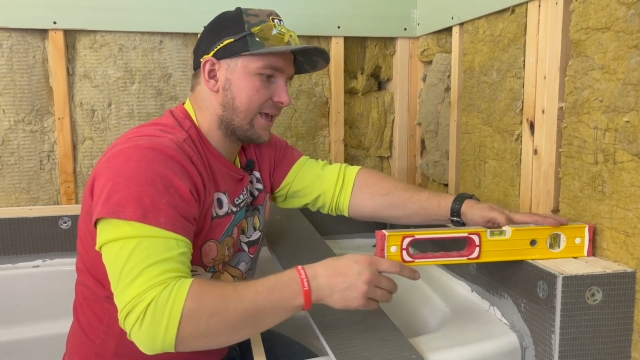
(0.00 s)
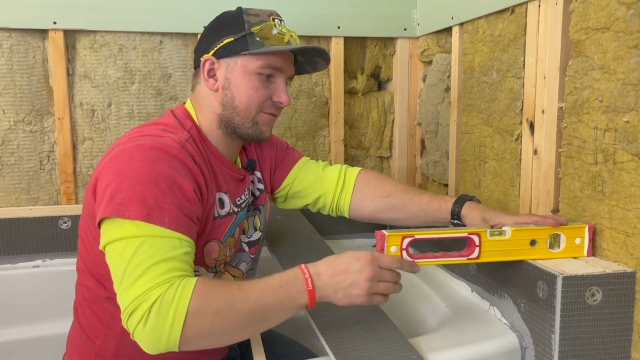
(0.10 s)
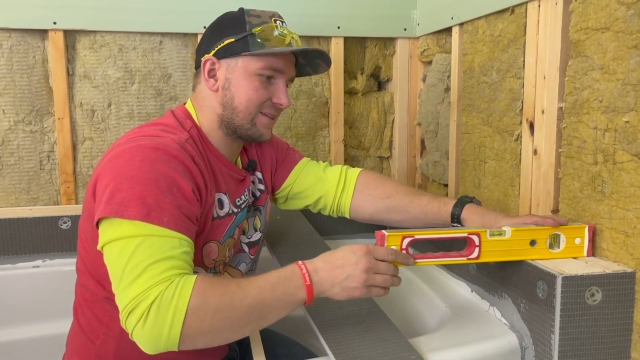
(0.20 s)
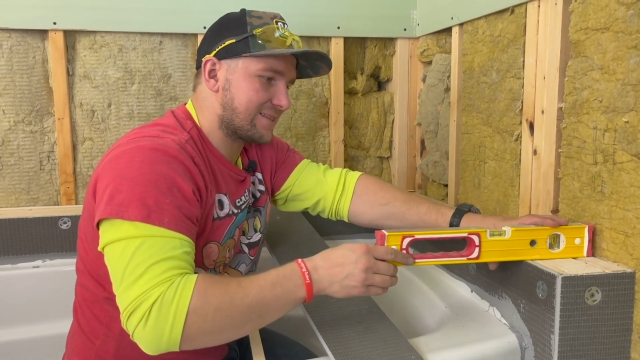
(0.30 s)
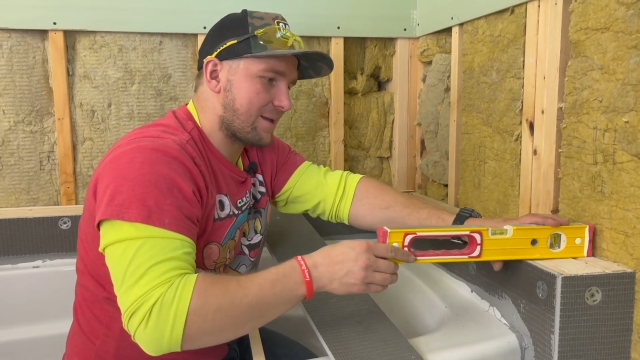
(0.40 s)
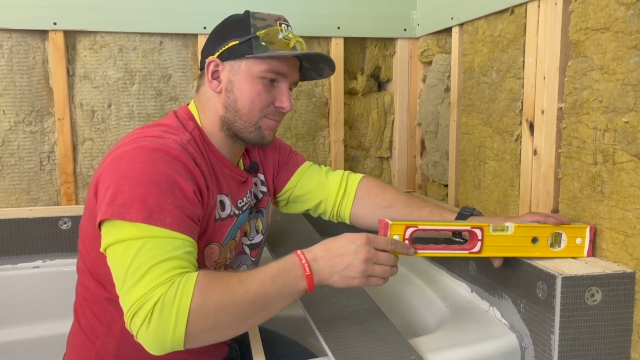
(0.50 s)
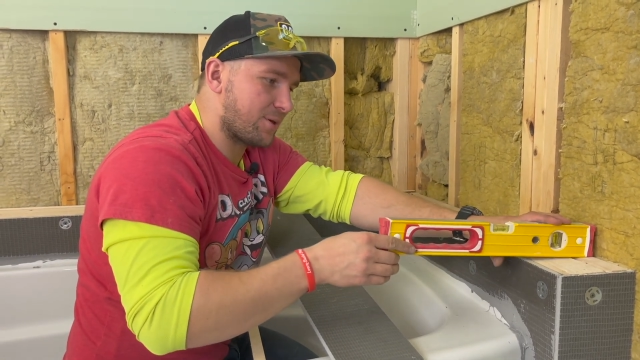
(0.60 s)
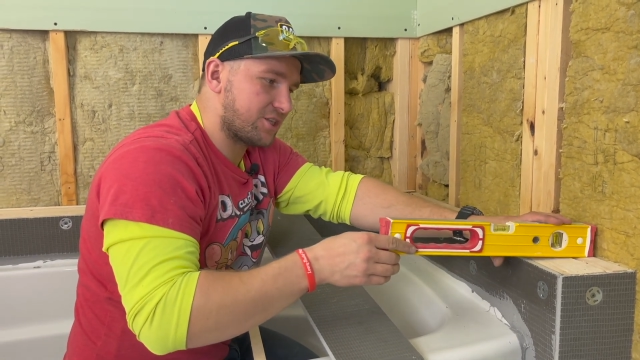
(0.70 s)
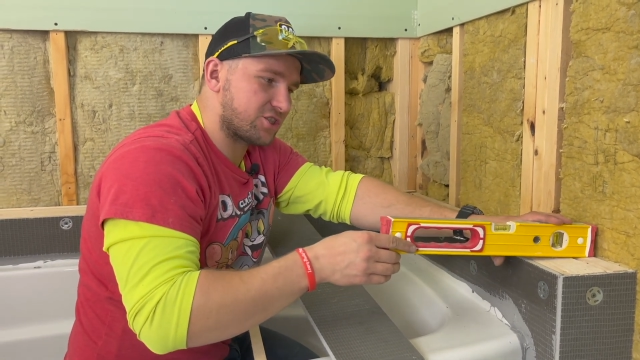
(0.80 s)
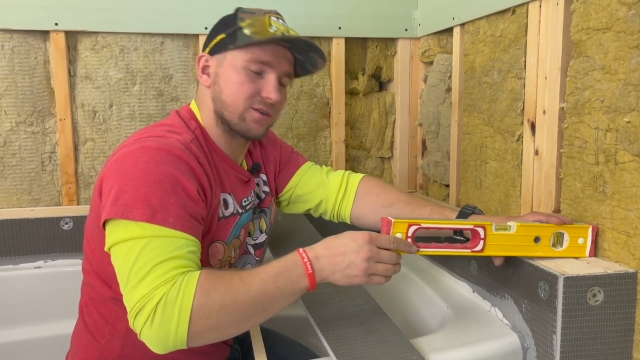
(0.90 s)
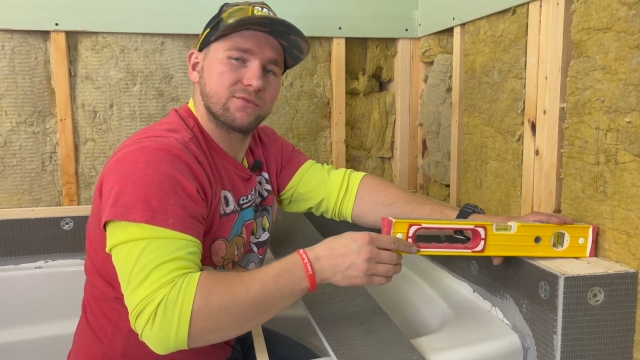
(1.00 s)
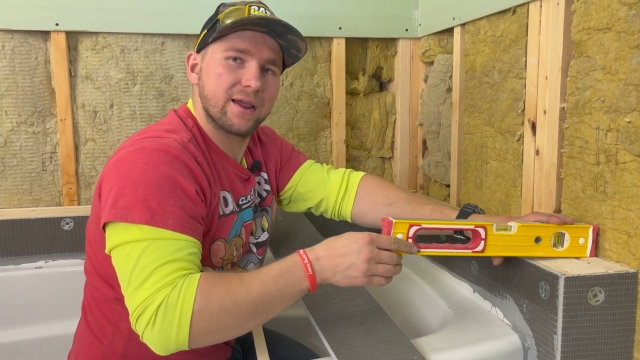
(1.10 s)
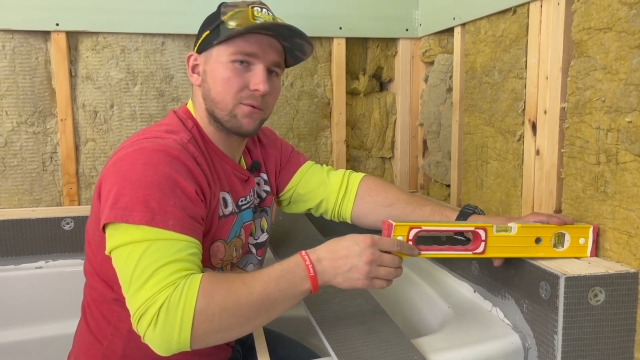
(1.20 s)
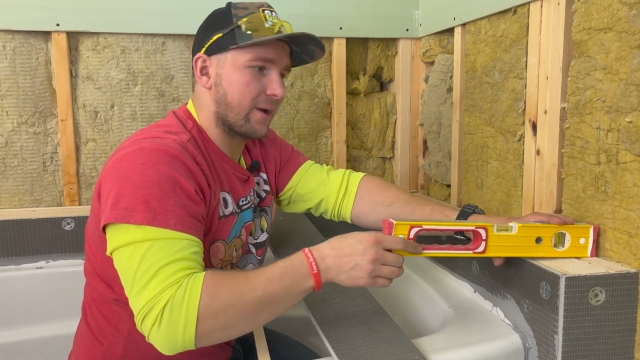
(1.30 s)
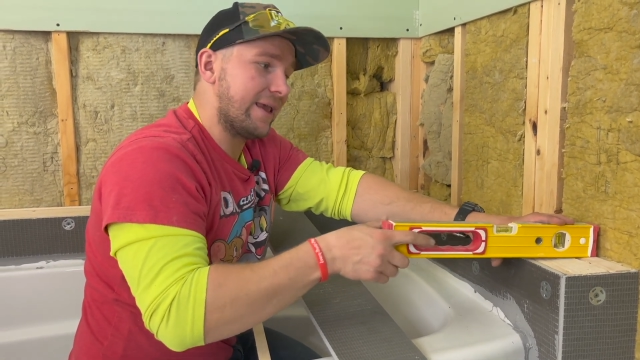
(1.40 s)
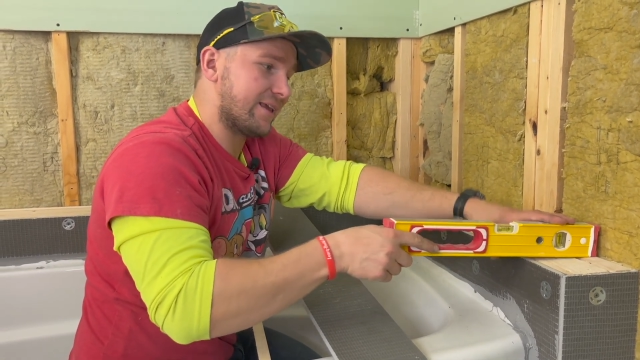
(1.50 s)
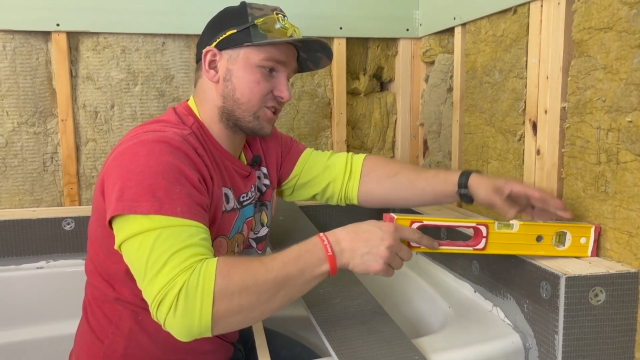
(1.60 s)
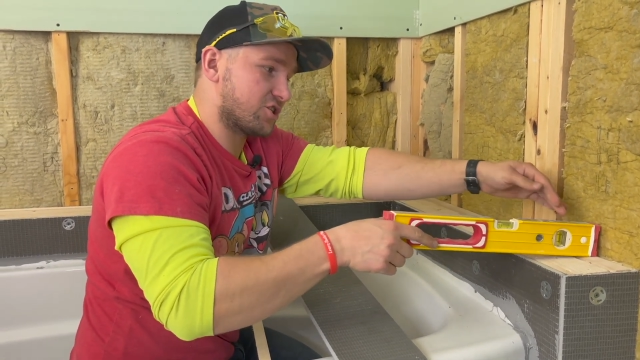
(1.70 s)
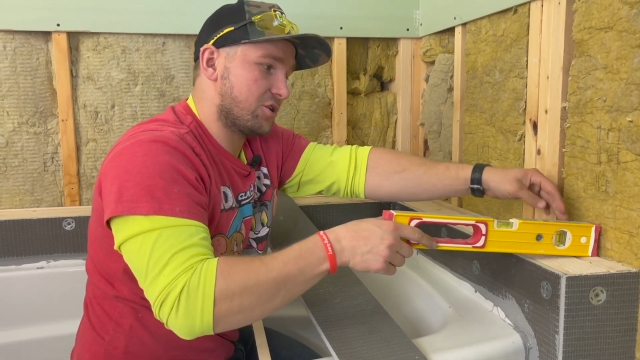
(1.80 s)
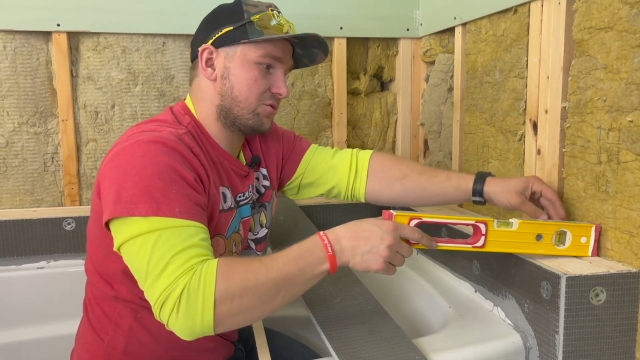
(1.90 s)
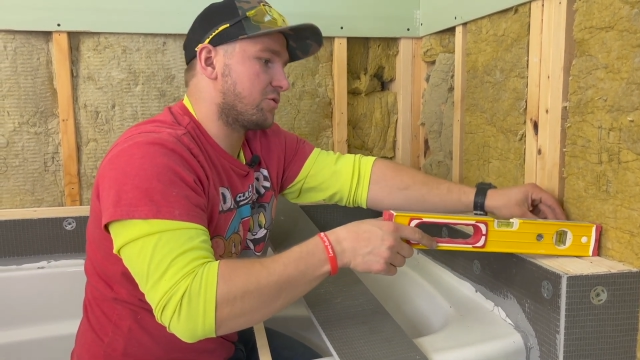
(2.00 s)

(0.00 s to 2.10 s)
if it's not pitched the right way, it's just going